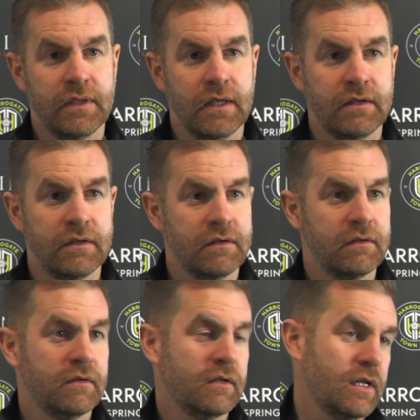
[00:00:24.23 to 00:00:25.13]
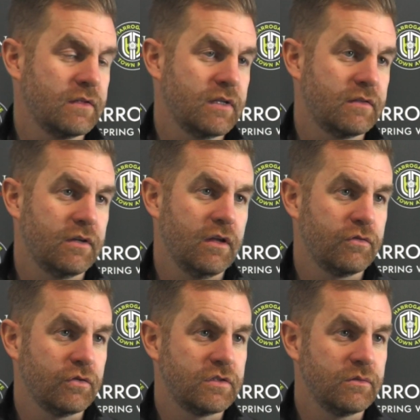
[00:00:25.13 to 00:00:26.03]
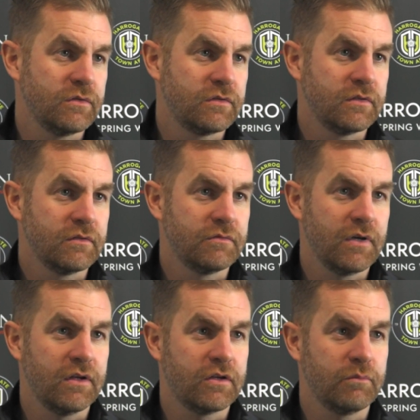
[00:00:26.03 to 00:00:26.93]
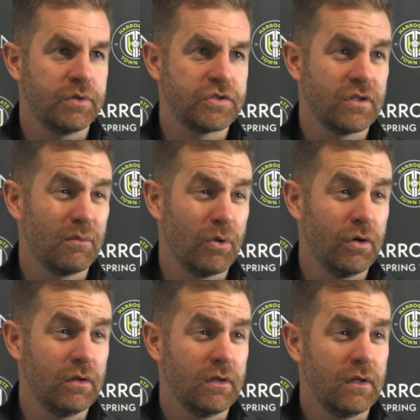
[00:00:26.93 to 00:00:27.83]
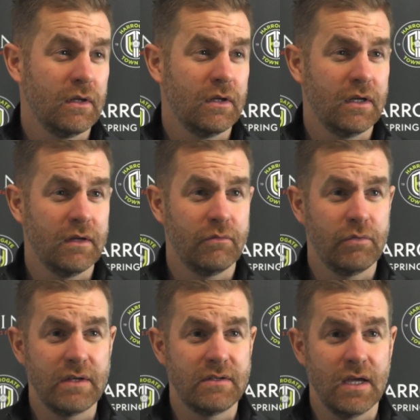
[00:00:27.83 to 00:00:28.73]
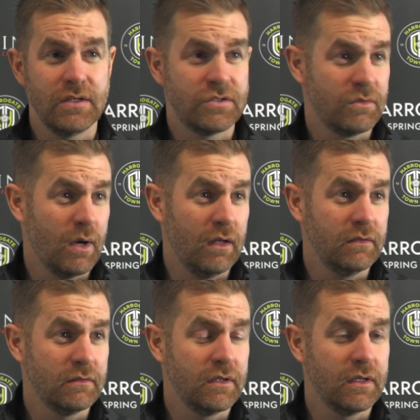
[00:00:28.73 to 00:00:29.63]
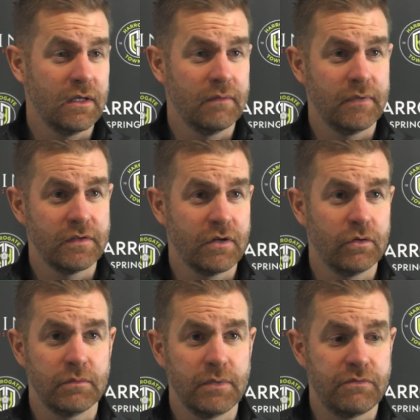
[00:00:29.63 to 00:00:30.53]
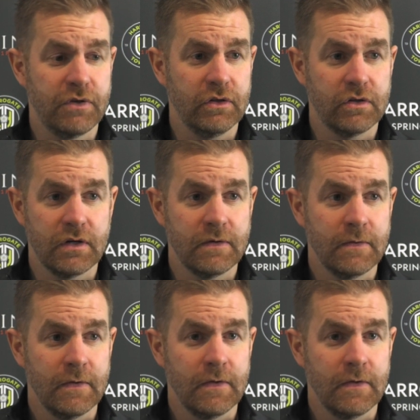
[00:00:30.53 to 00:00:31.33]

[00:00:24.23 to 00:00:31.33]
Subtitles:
And then last Saturday, I thought he was very accomplished on the ball, read danger well as a holding midfielder. And